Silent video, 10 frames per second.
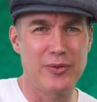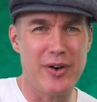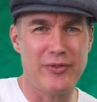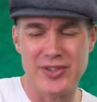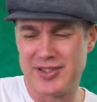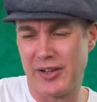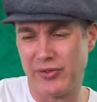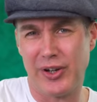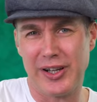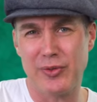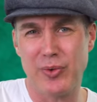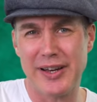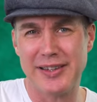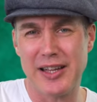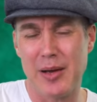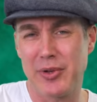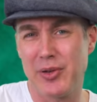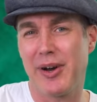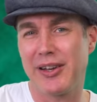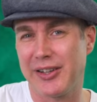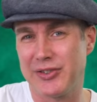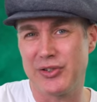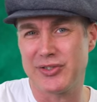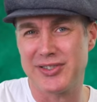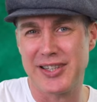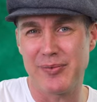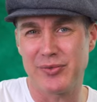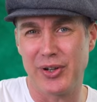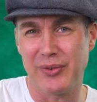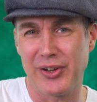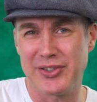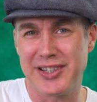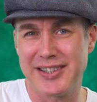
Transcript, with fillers: reference stuff so I can write it down, but you might like to use the same terminology.